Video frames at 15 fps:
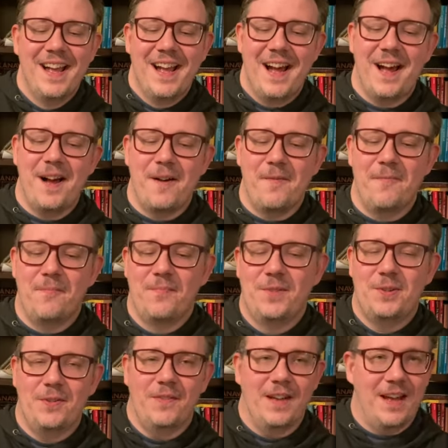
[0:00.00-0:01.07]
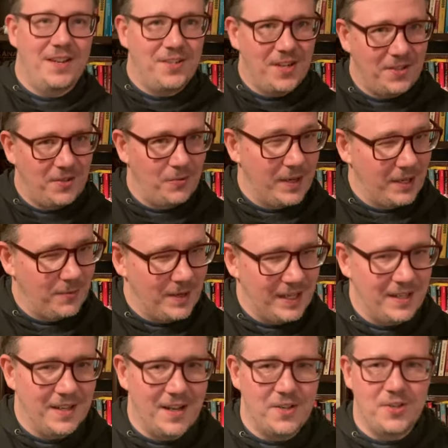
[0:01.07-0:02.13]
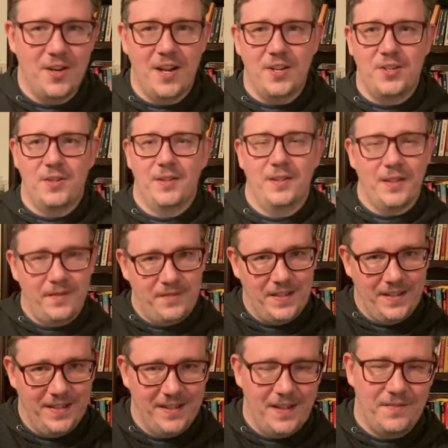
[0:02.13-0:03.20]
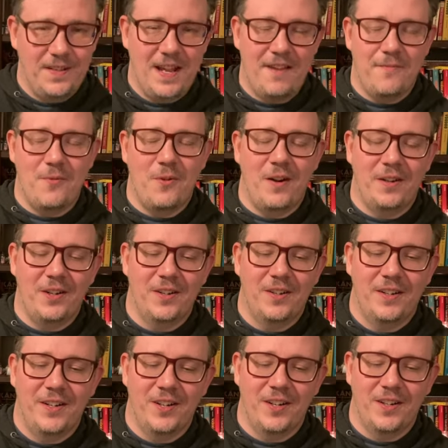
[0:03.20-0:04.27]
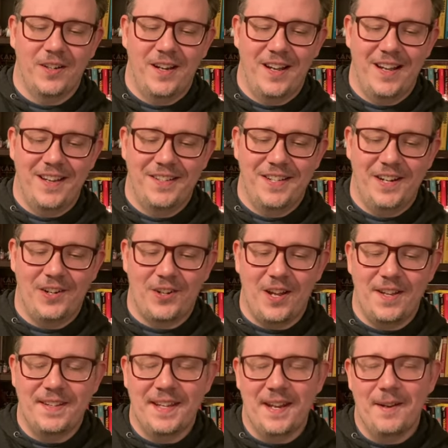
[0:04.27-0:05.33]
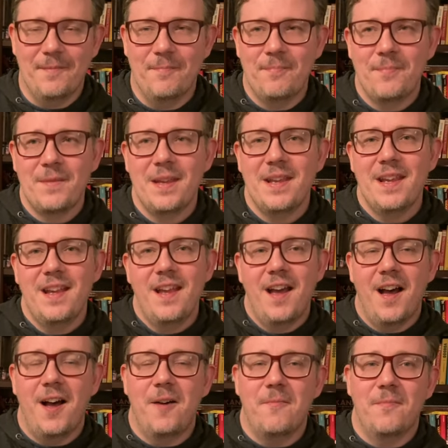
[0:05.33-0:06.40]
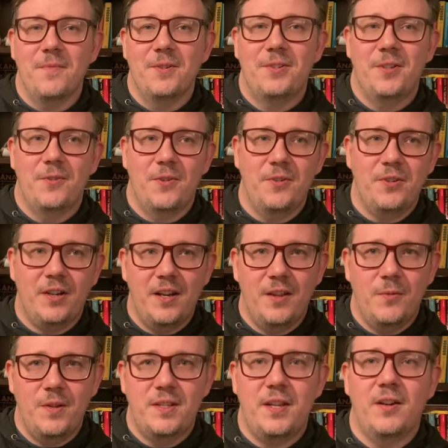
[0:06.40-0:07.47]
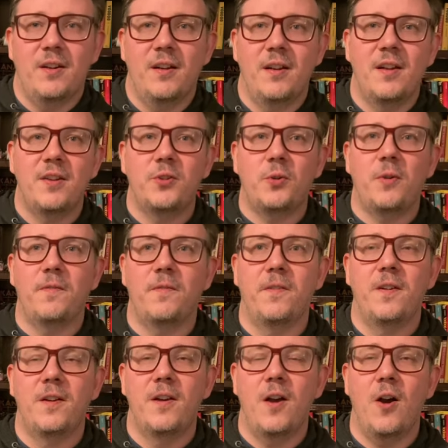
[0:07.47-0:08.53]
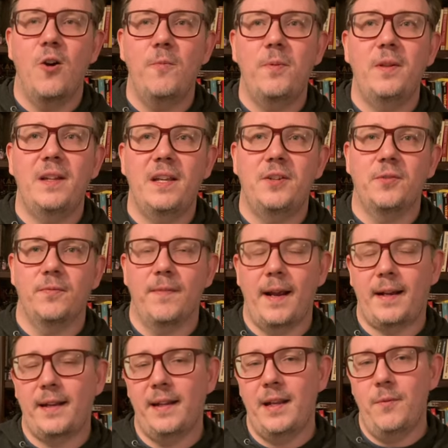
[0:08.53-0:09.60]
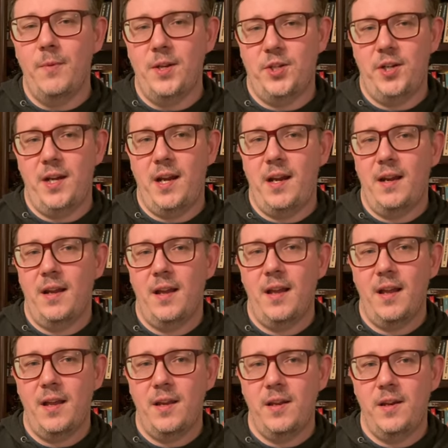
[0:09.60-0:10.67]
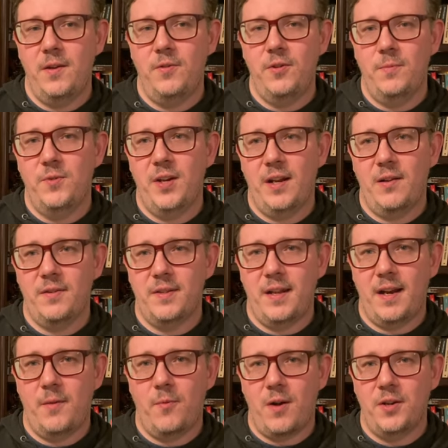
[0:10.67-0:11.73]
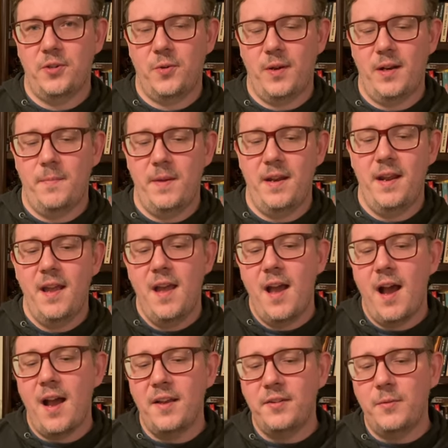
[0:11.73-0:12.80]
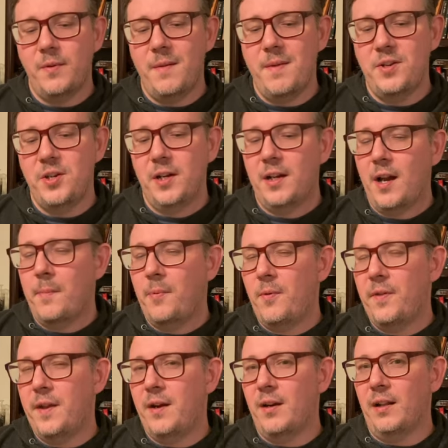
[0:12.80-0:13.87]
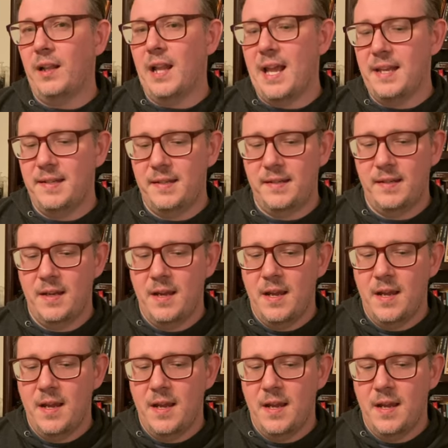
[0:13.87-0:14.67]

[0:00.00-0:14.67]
Um, sort of a, a, gentle wink, wink, nudge, nudge. Love to, love to have more on your, your uh, channel content. Um, so those are kind of the ones that are sort of openly, directly witchy uh, YouTube channels that I watch quite a bit. I also want to mention a couple that are less